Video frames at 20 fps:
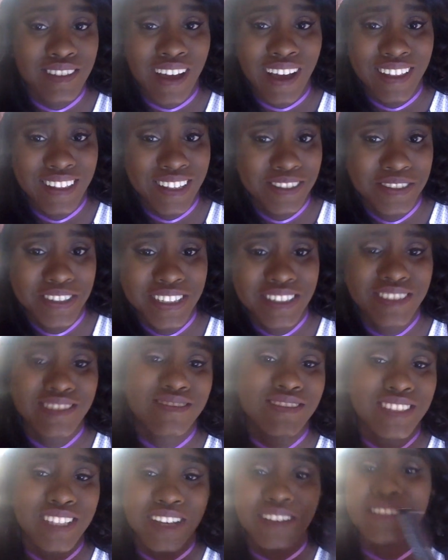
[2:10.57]
I love it.
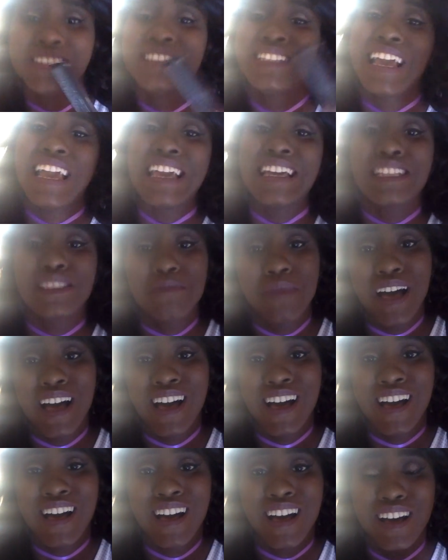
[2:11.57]
So thanks,
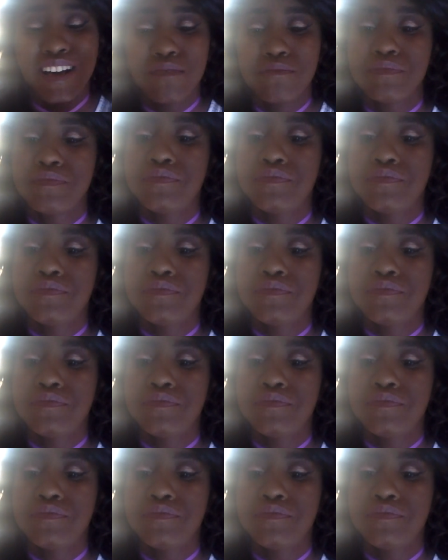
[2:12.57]
Mom.